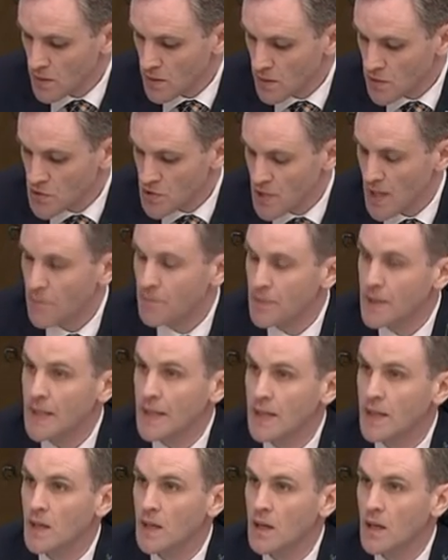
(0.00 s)

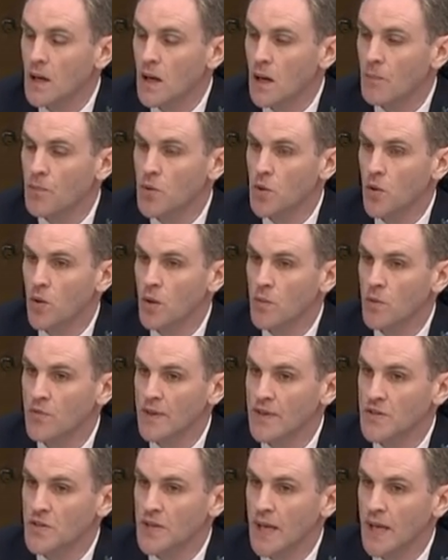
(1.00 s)
championing a programme of
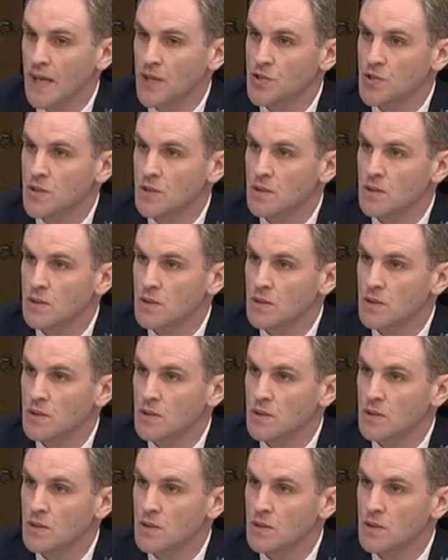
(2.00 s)
education.